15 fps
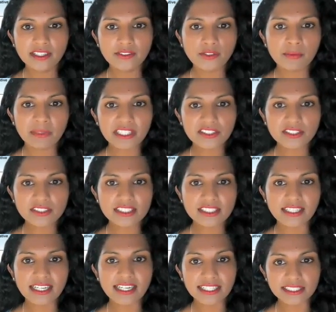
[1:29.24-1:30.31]
So patients
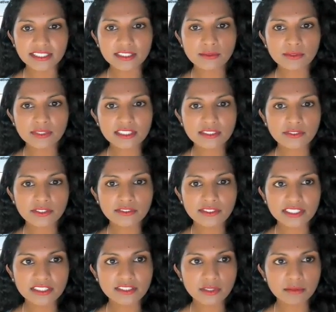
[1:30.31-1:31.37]
at highest risk for
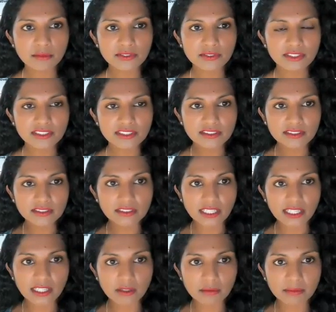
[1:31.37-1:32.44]
advanced fibrosis
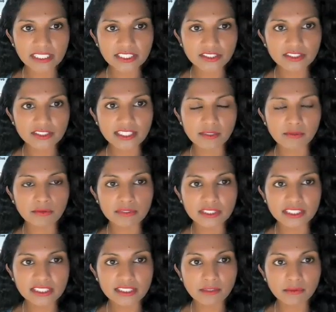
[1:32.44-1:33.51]
are patients at
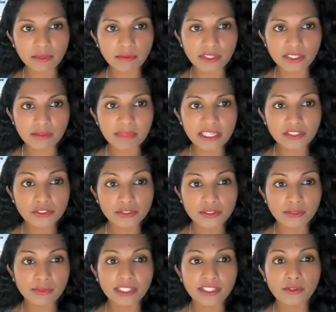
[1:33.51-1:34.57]
risk that we want to make sure
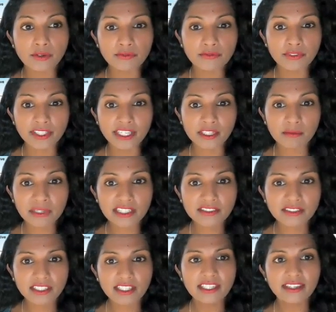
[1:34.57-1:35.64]
that we don't forget
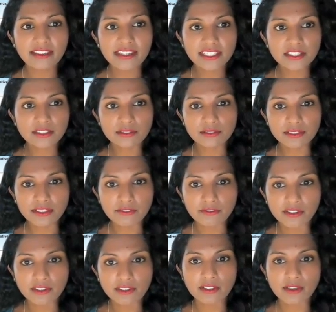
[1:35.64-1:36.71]
about. They generally
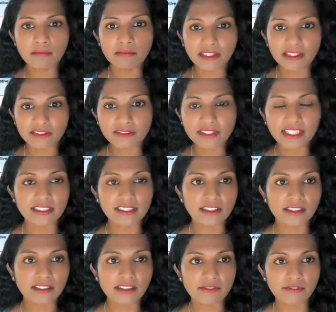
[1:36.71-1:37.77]
fall above that
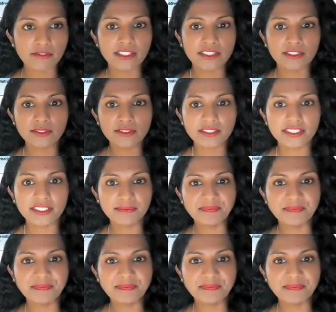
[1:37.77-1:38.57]
cutoff threshold.